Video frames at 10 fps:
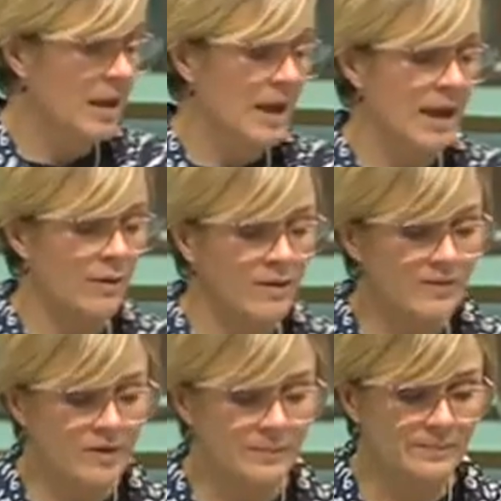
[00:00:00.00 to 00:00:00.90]

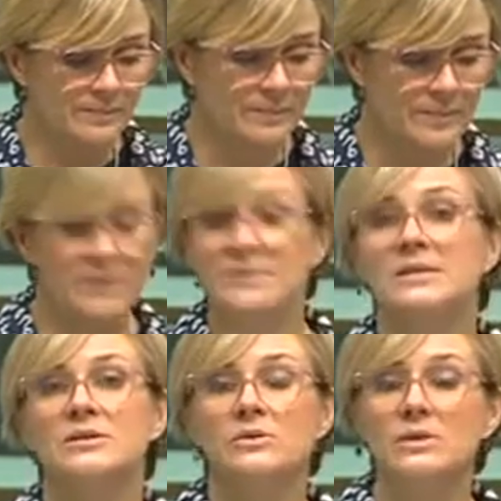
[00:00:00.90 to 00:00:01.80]
However, there is
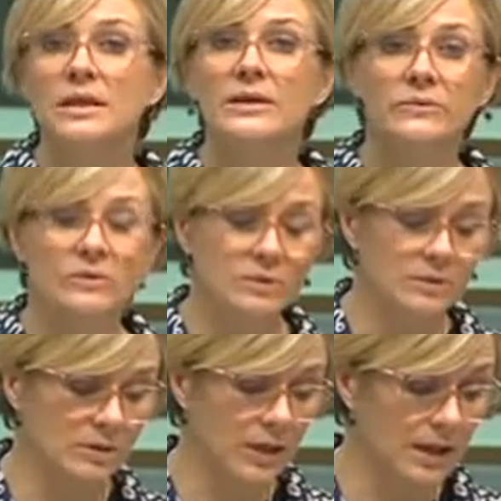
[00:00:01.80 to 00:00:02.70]
still a level
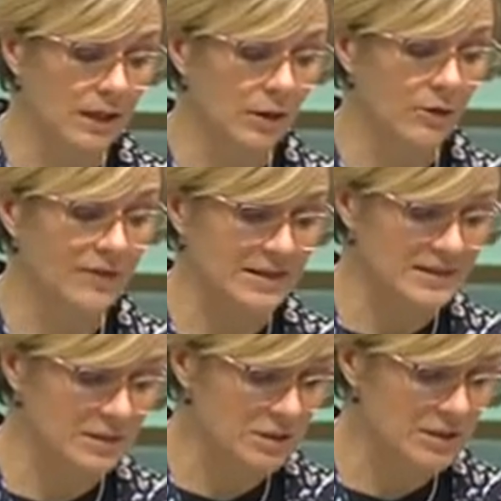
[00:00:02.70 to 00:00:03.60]
uh, of
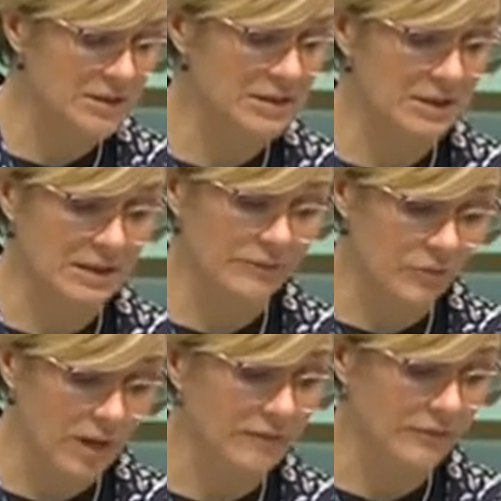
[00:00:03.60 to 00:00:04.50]
uncertainty and of
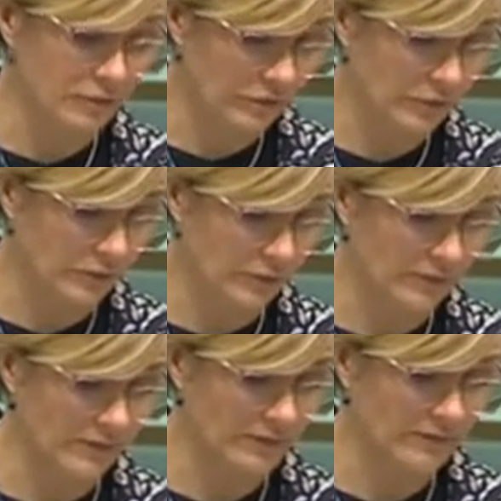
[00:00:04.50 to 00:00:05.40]
grave concern,
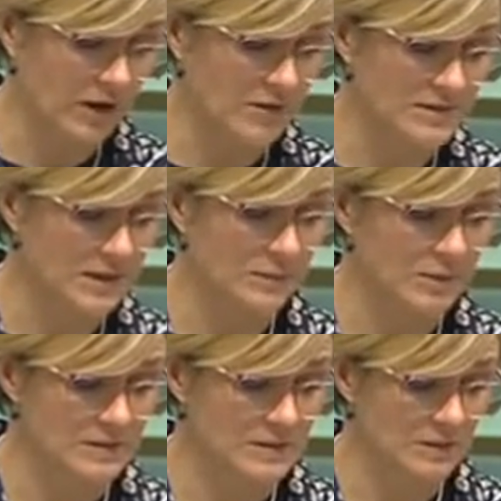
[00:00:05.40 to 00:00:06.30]
as far as I'm
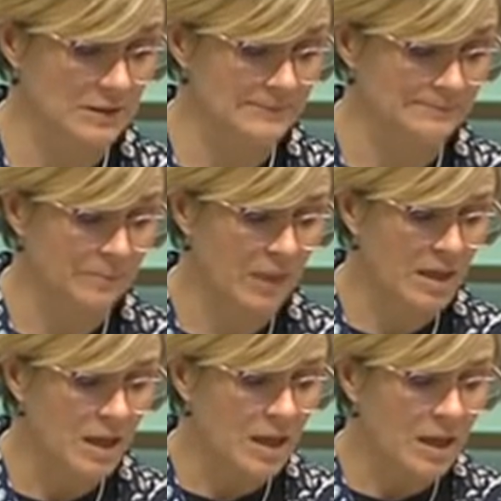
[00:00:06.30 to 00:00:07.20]
concerned.
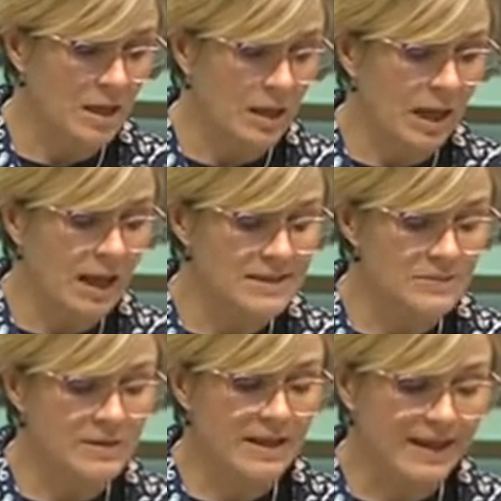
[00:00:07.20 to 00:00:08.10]
As
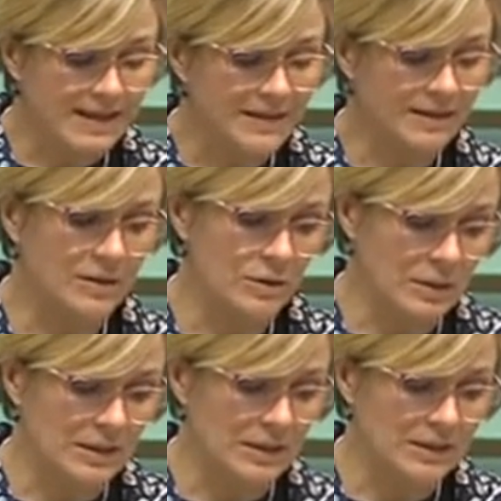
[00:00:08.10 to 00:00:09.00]
with anything
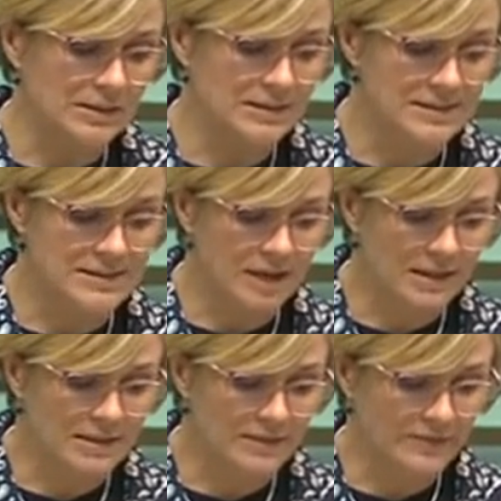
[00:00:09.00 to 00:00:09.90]
nuclear, the
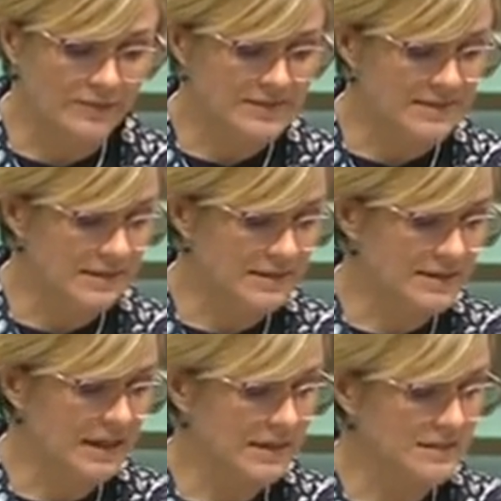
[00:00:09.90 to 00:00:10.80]
siting of the
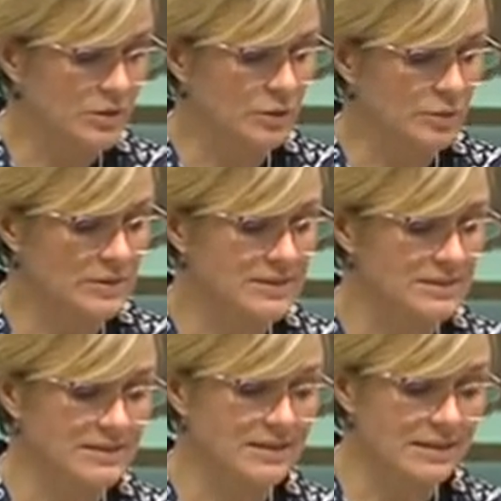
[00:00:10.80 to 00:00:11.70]
facility has
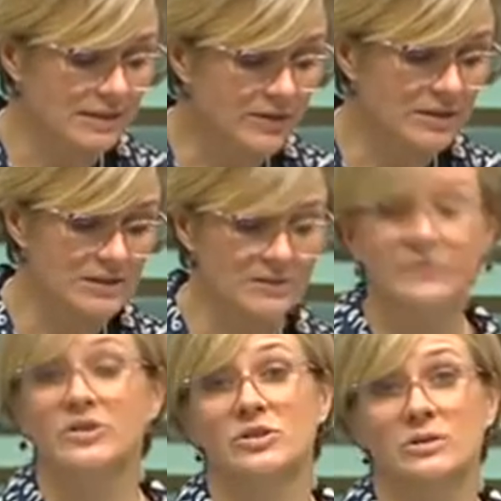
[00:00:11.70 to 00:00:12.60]
caused significant
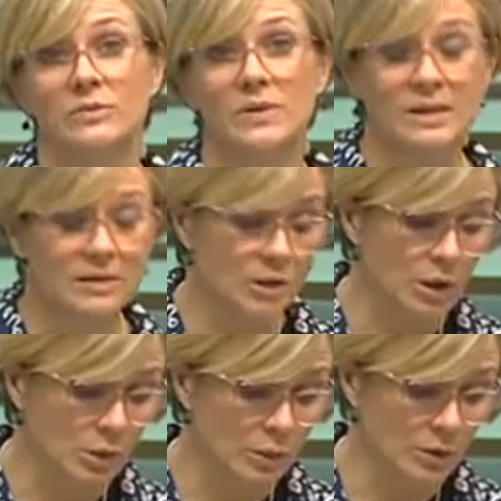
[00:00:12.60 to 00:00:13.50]
division within the
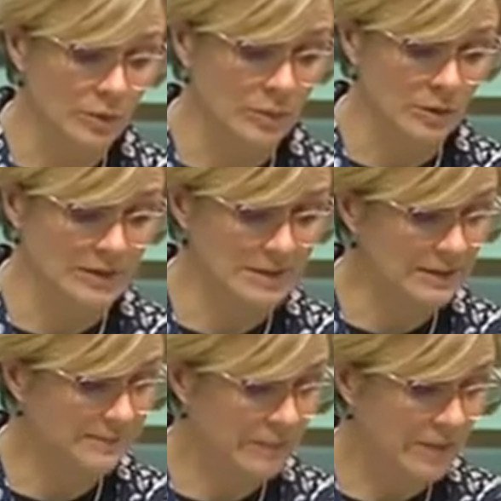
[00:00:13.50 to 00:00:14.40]
local
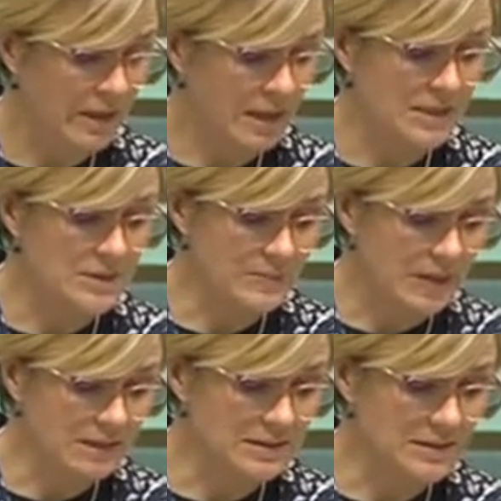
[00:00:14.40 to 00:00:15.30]
community and
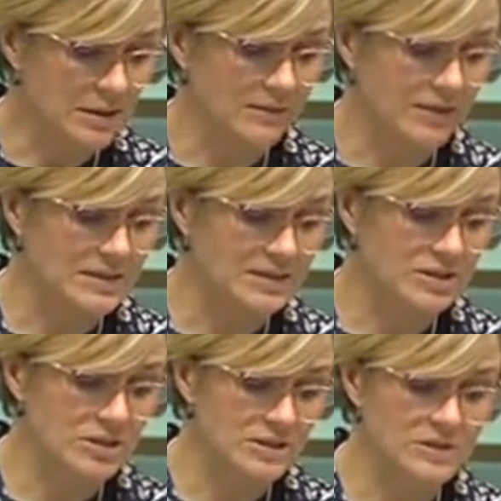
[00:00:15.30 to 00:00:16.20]
debate over
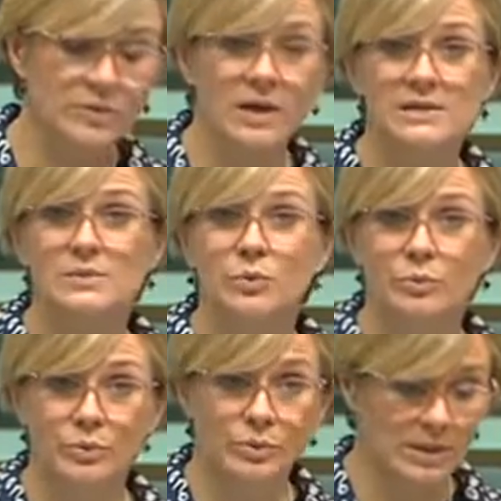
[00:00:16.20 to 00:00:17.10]
Indigenous rights more
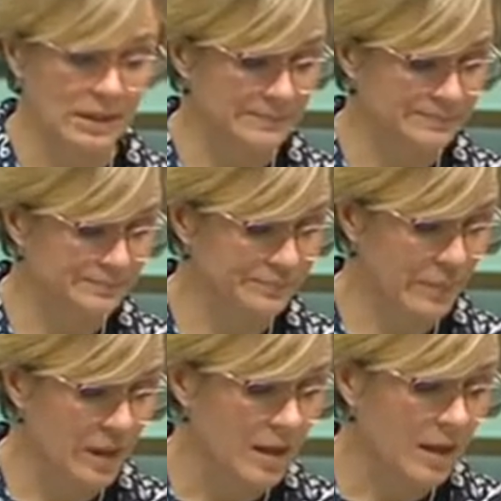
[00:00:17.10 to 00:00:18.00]
broadly.
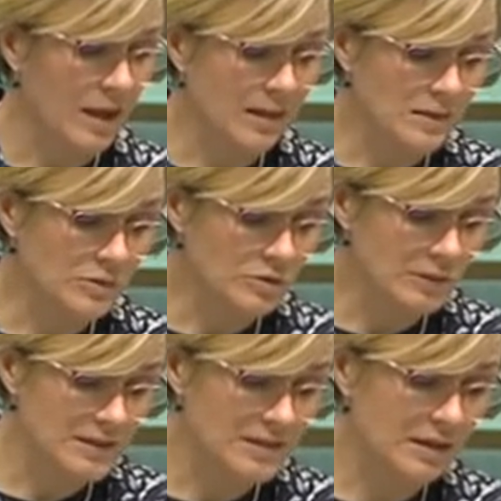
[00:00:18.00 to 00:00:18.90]
Article
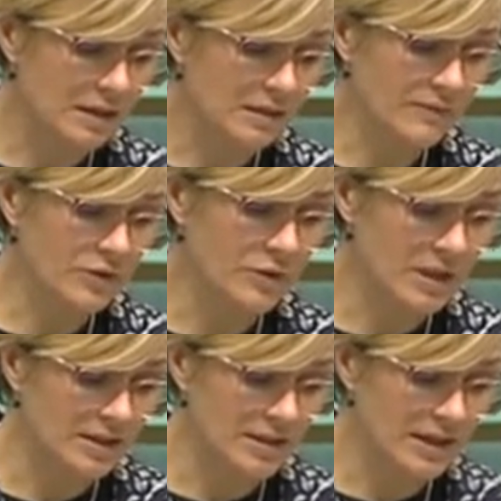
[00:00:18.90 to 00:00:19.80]
29 of the
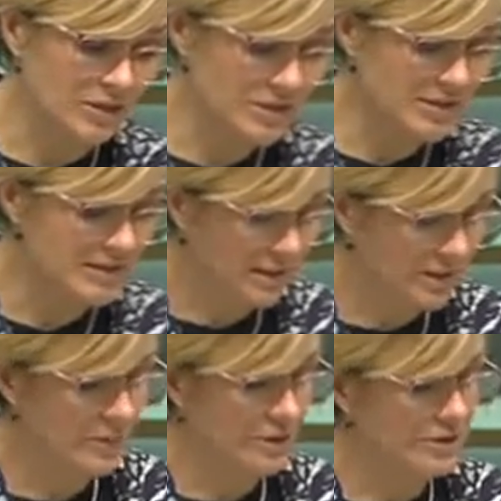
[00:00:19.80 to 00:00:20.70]
United Nations
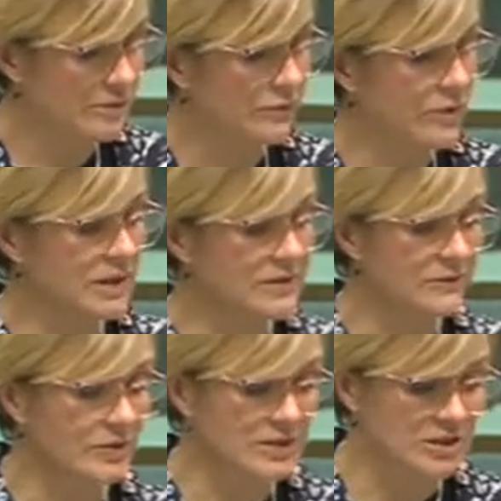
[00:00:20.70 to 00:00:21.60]
Declaration of Rights
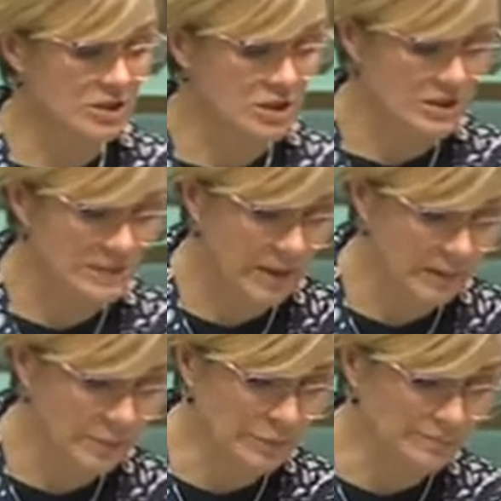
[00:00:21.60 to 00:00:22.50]
for Indigenous
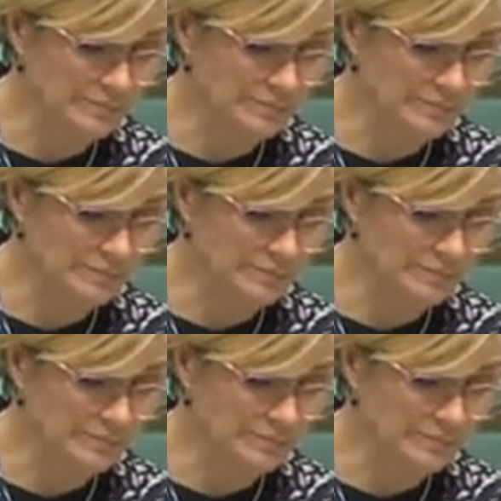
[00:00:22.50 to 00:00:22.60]
People